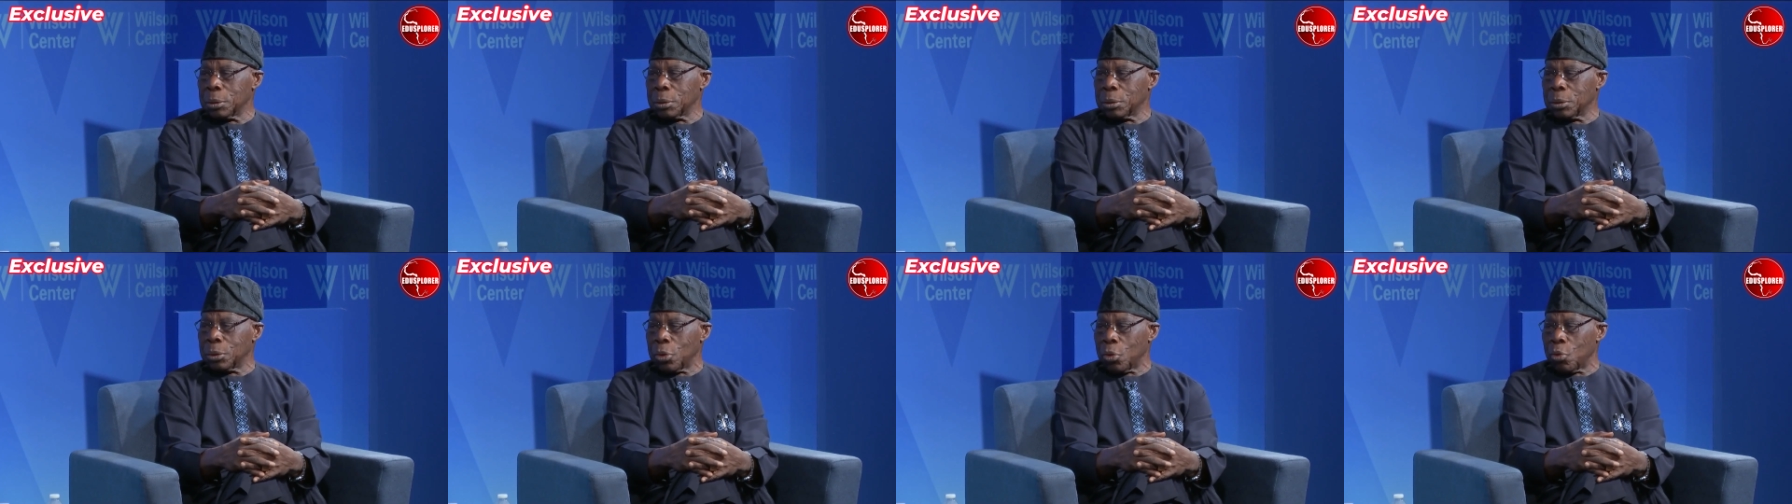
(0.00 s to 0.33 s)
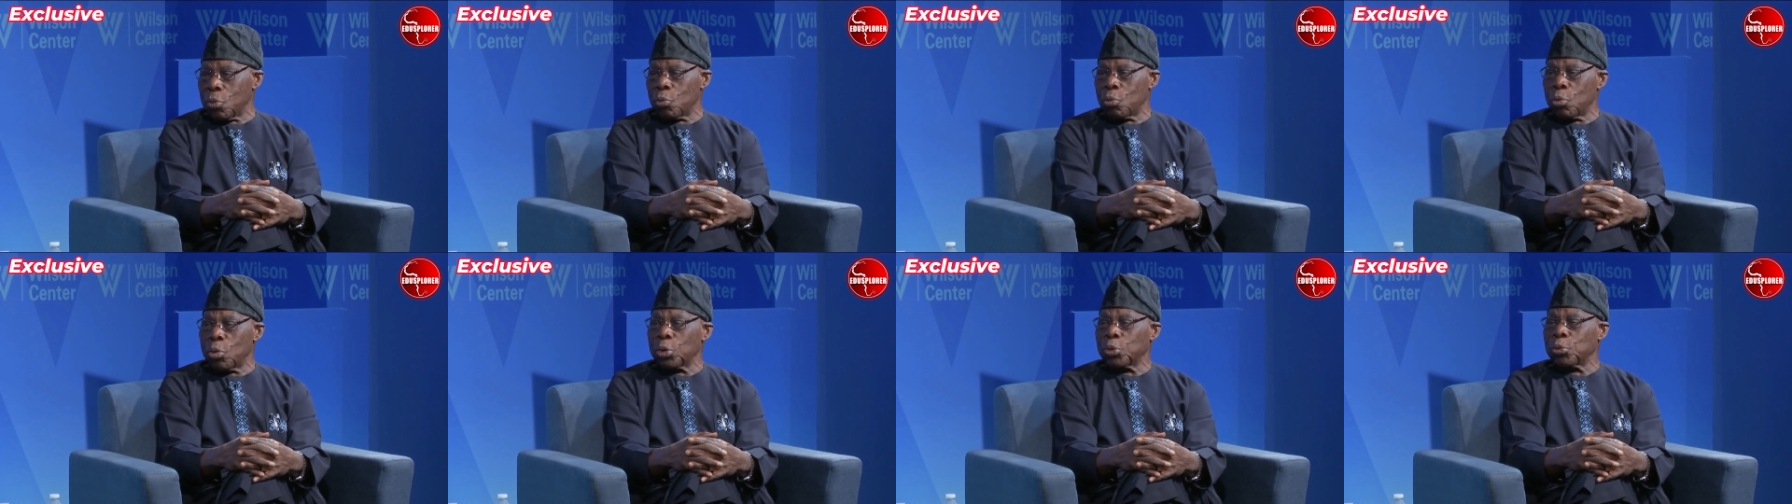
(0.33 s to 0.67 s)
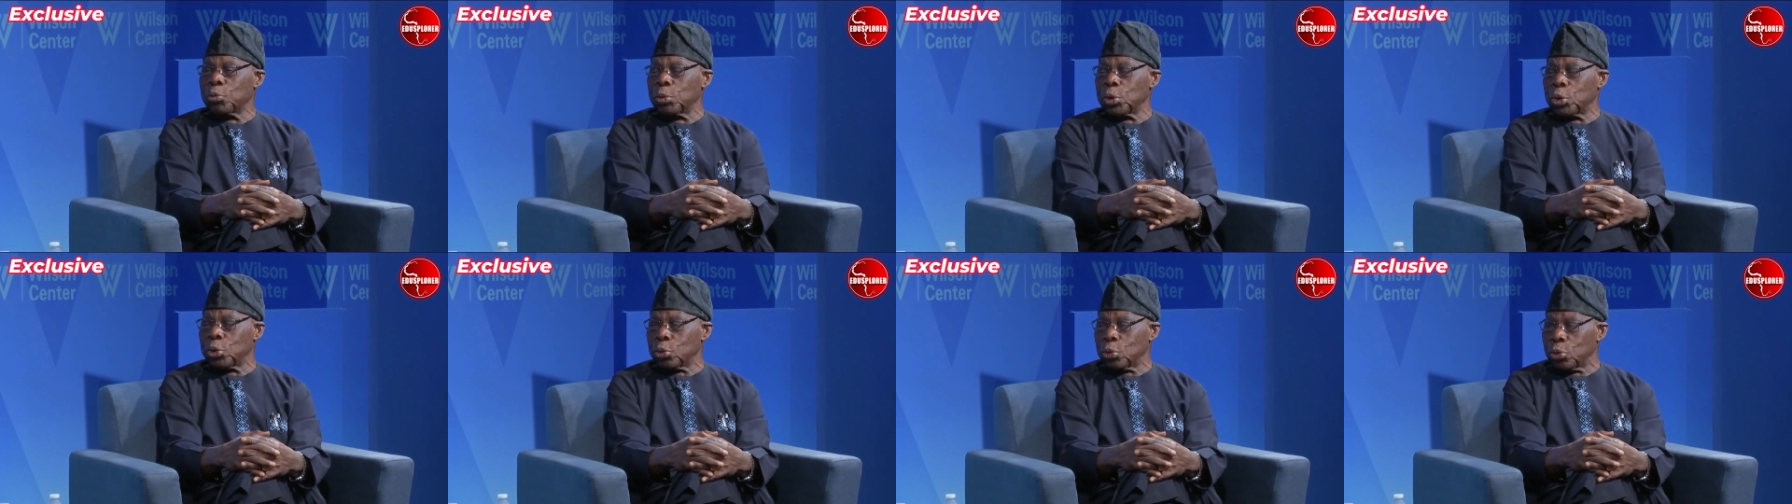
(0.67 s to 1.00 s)
done what
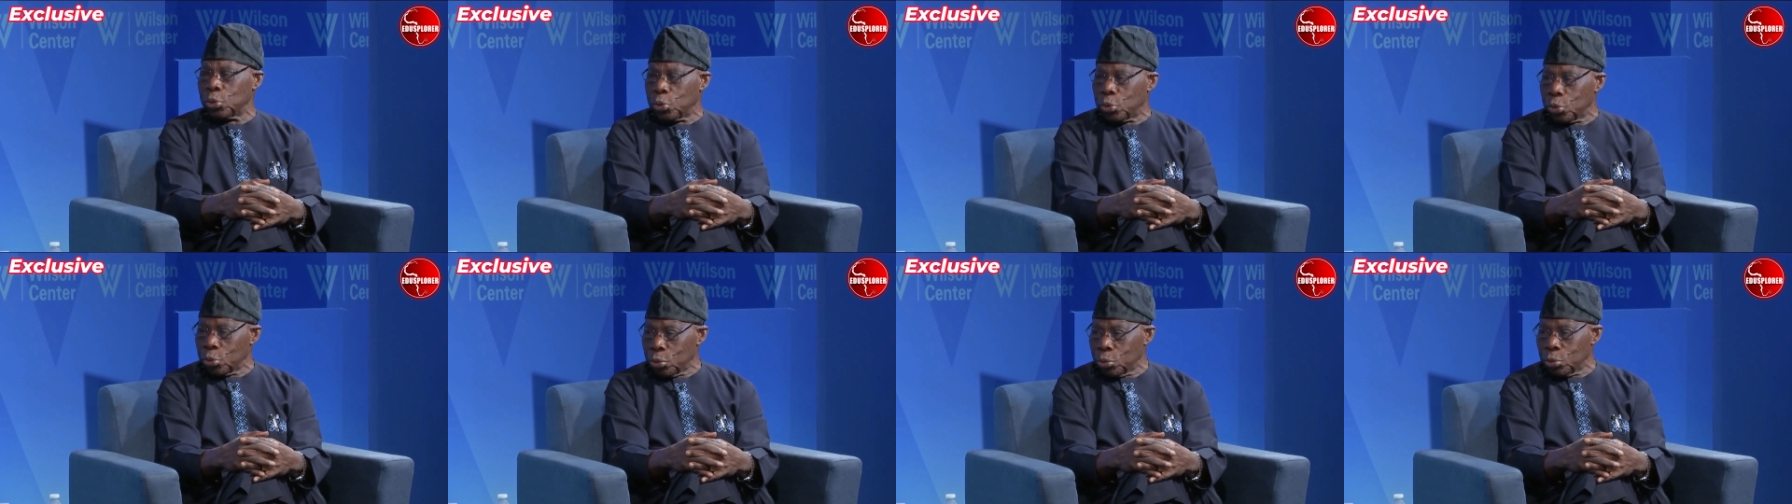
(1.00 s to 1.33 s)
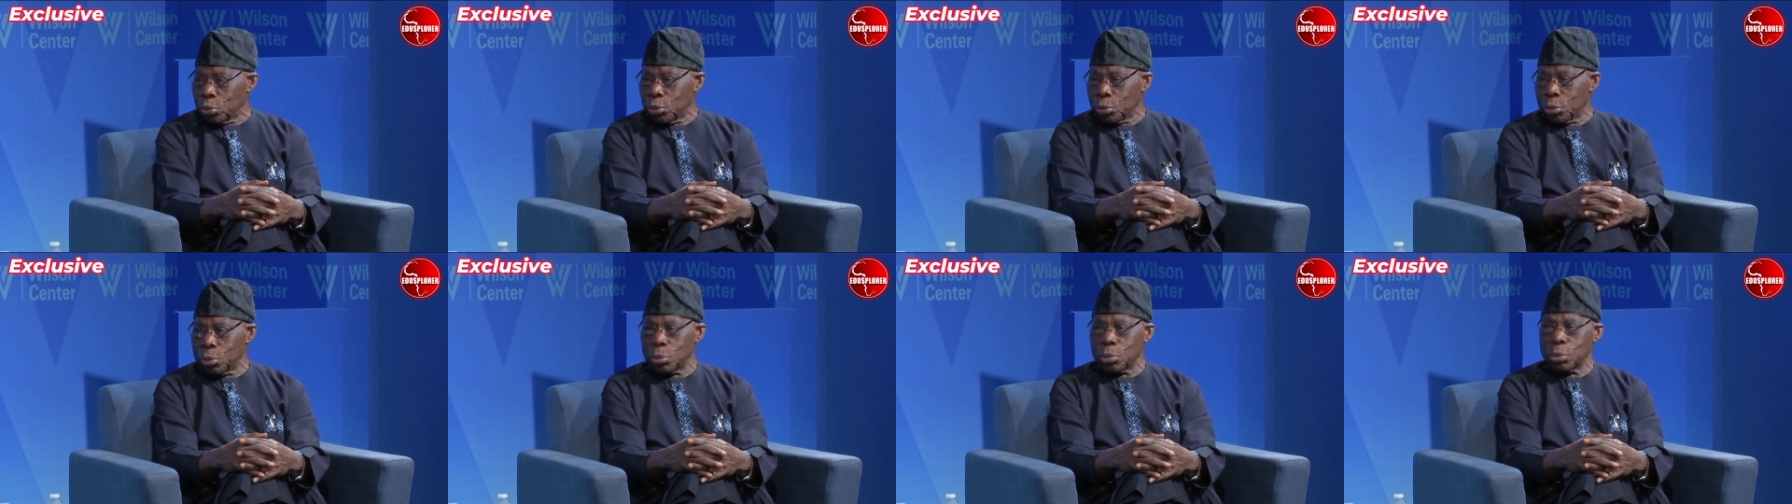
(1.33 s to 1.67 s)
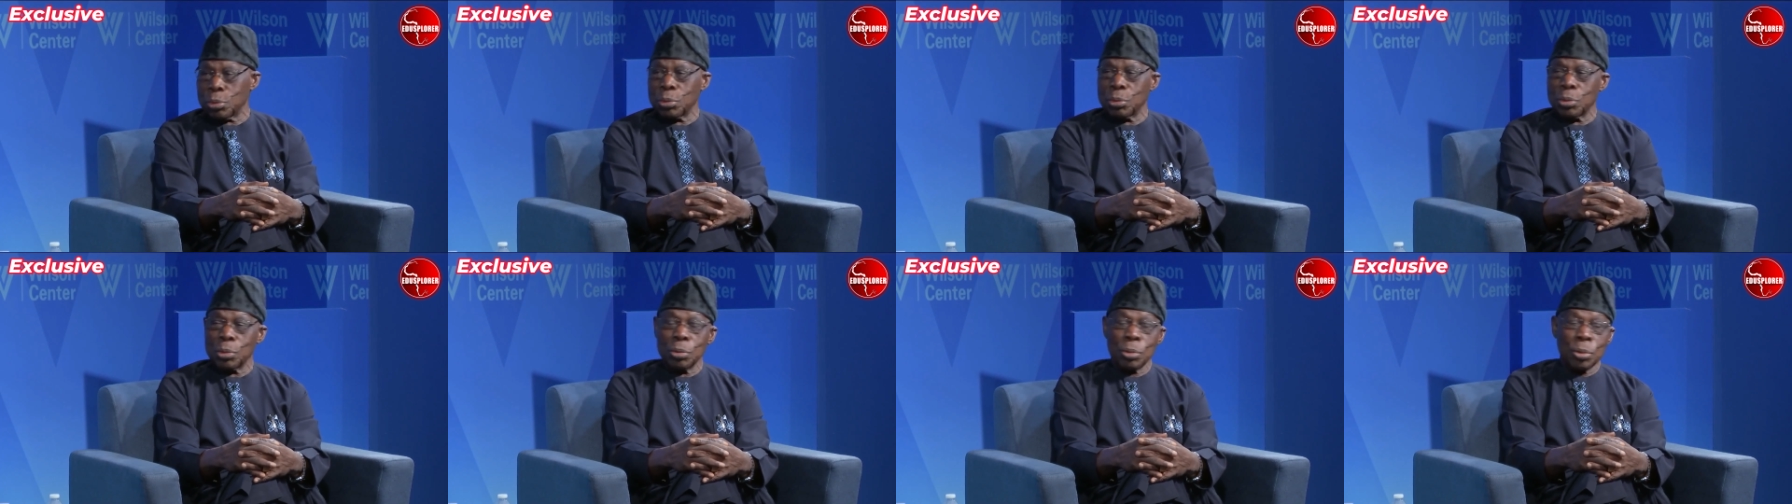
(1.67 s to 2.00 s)
we should do
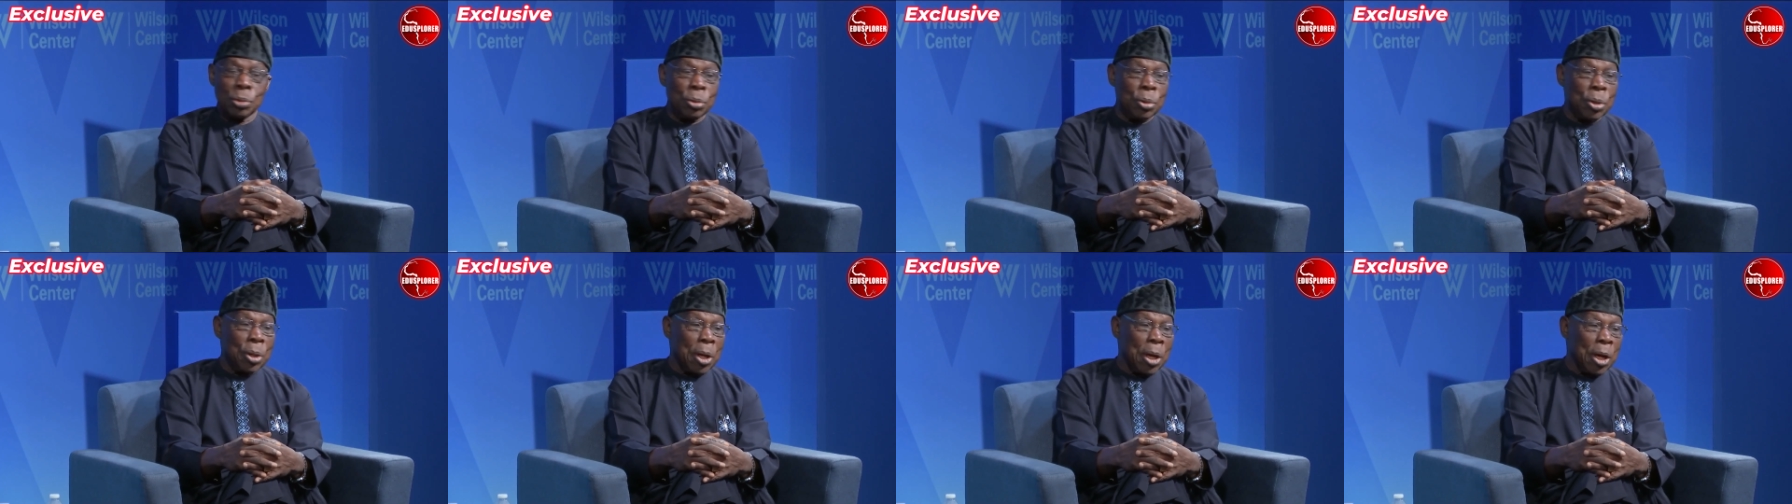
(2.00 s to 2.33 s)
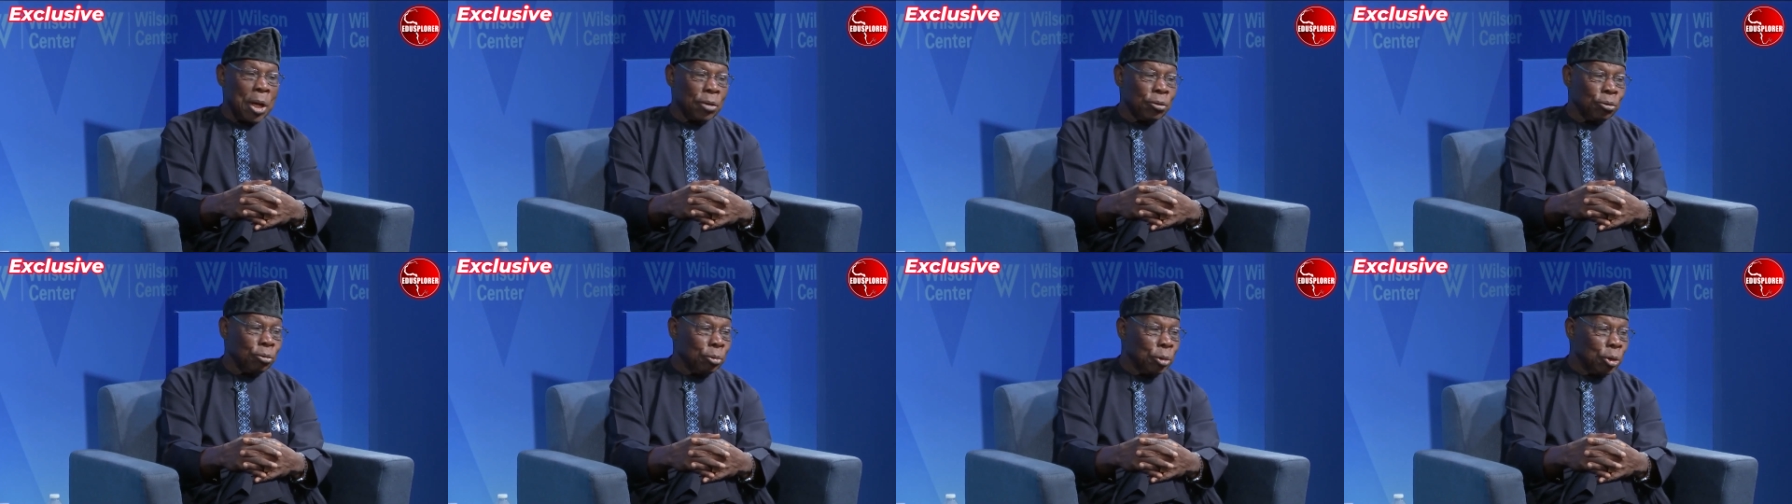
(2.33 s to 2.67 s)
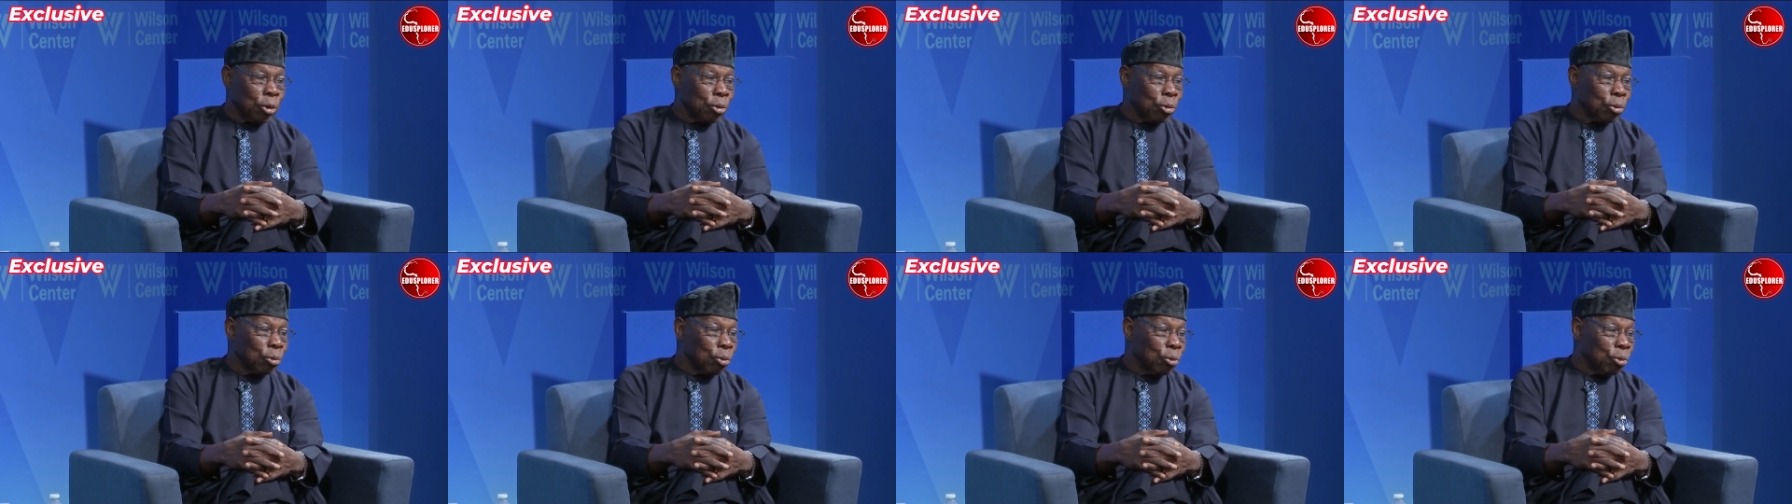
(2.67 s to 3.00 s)
as we
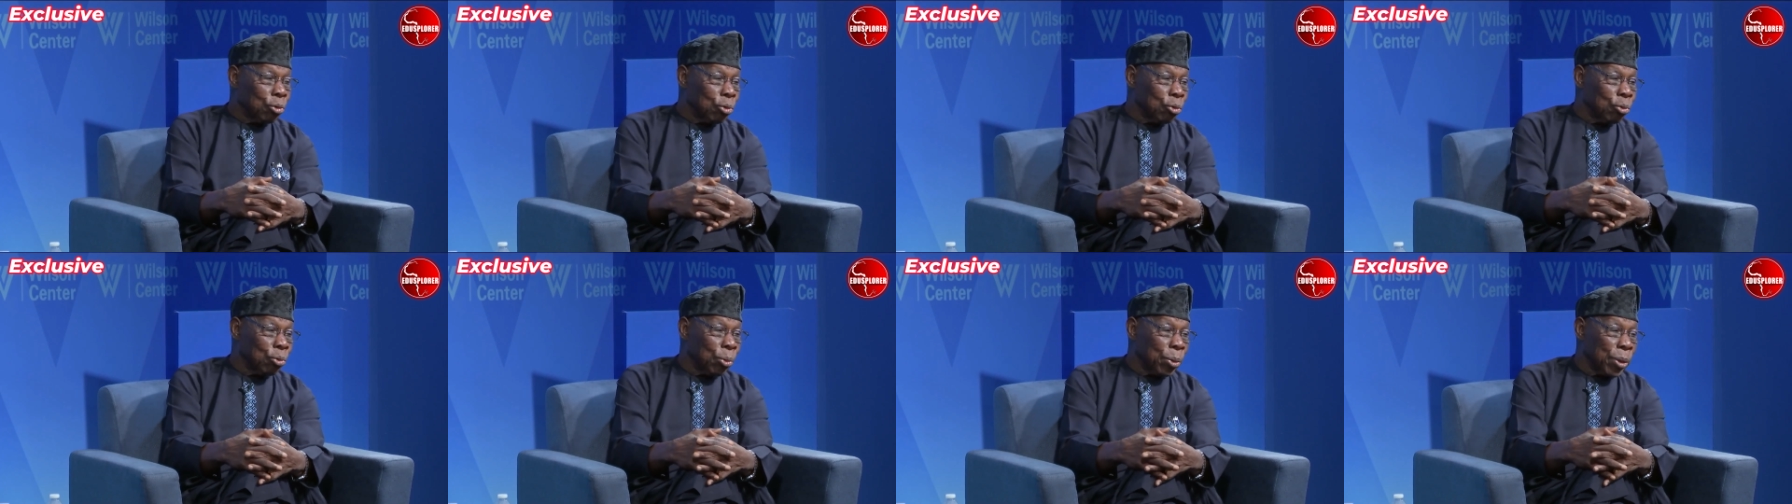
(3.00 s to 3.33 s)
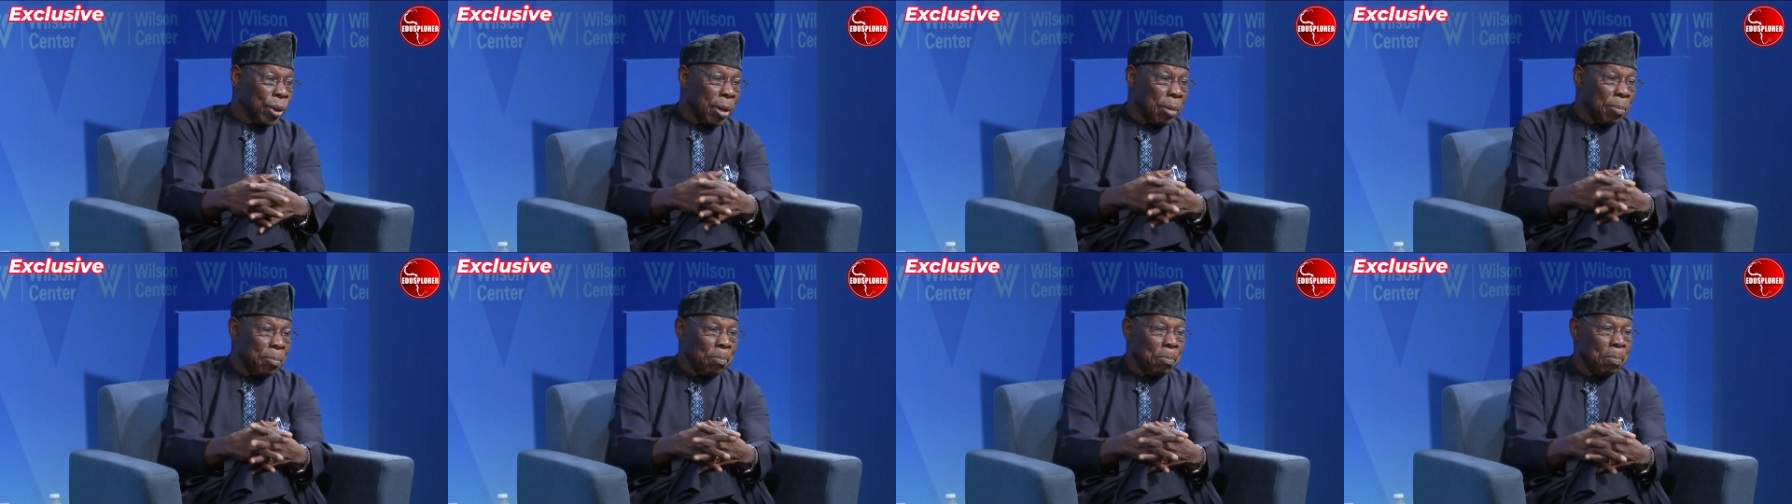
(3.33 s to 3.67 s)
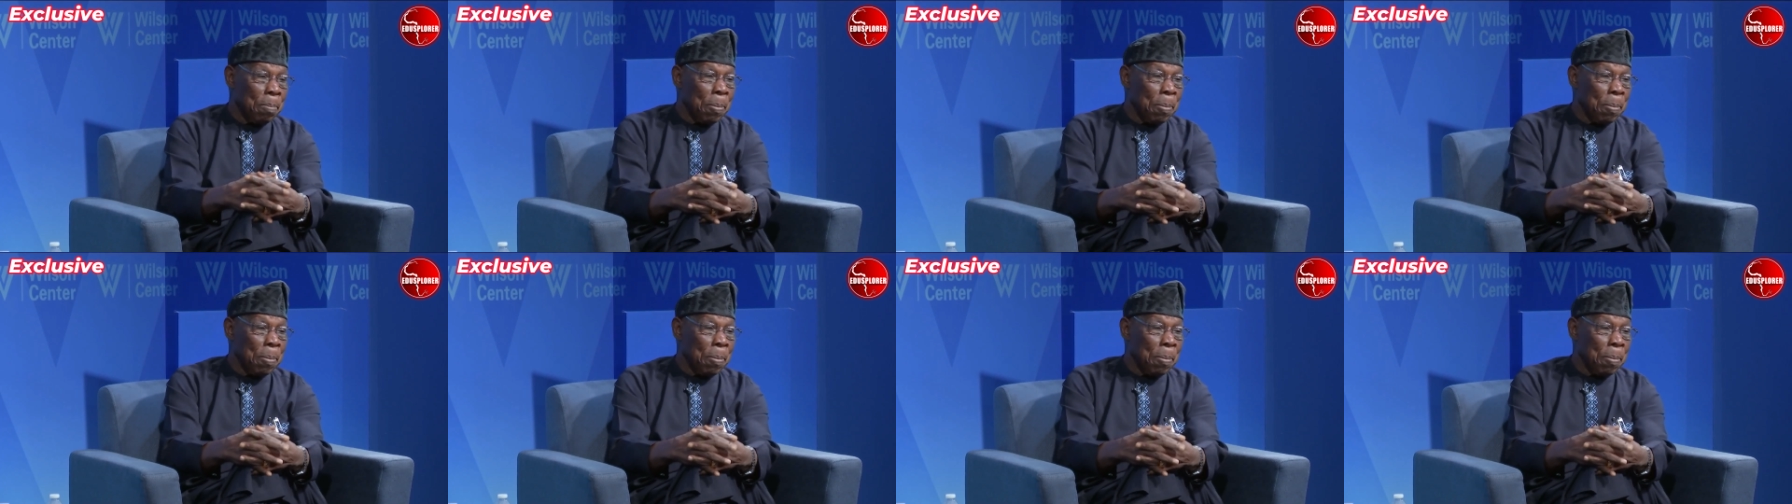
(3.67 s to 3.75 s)
should do them.